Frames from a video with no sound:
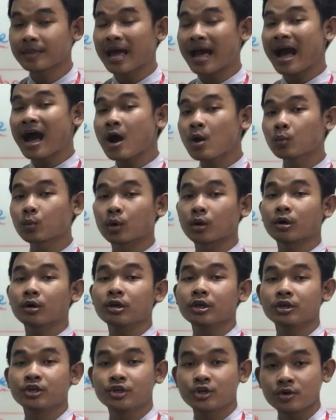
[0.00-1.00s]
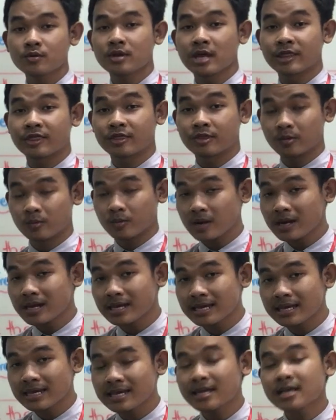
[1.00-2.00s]
our unit
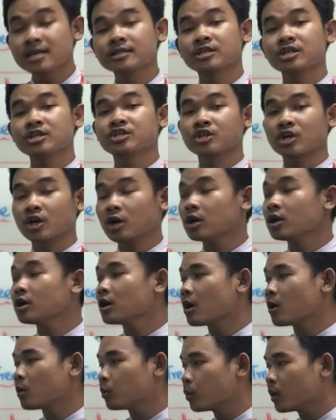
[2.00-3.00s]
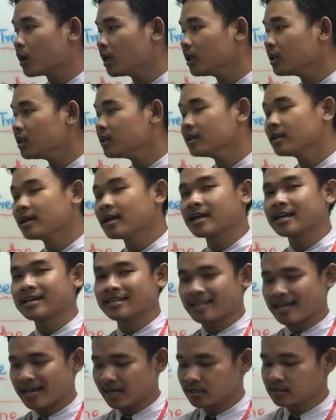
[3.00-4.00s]
3. Teacher will,
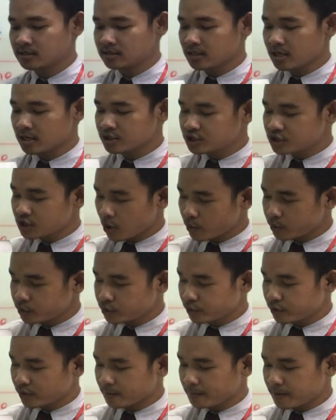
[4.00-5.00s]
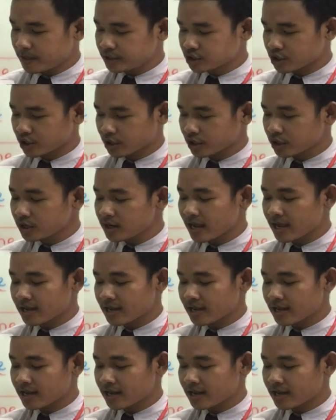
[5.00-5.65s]
yes, show you the picture.